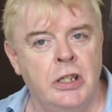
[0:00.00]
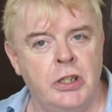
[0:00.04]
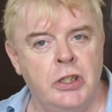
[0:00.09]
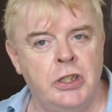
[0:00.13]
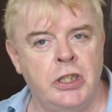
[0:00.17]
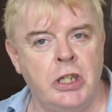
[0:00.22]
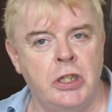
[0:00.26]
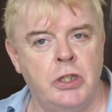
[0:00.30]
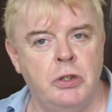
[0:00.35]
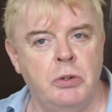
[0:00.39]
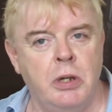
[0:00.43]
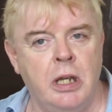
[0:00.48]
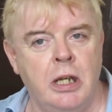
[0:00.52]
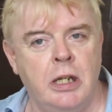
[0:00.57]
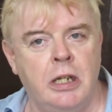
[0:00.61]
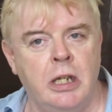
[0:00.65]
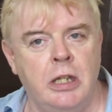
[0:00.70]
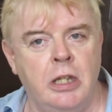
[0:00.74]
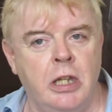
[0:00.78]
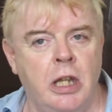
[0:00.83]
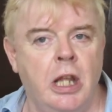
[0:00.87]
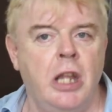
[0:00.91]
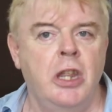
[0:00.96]
situated
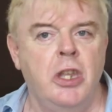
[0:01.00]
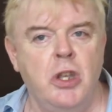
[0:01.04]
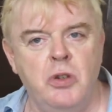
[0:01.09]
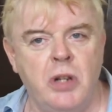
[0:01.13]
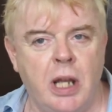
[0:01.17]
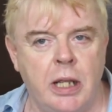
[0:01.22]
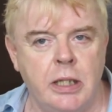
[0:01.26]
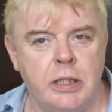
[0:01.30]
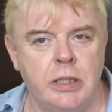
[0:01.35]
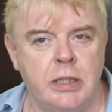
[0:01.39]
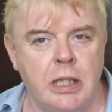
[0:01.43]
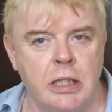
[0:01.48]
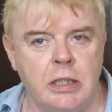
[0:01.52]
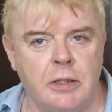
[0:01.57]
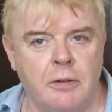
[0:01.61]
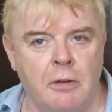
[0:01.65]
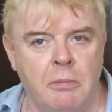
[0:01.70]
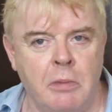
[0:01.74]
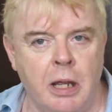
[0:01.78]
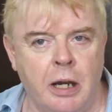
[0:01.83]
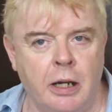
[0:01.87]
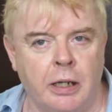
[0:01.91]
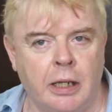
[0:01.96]
in the United States
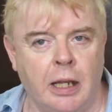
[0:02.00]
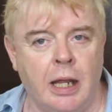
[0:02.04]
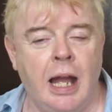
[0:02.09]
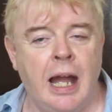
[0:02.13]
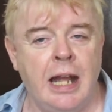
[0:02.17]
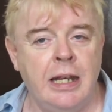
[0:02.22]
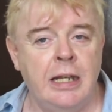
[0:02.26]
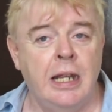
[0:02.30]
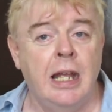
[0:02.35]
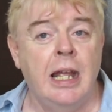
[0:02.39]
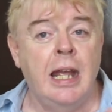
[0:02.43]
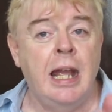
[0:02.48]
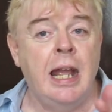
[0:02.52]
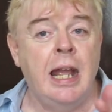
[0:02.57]
of America. And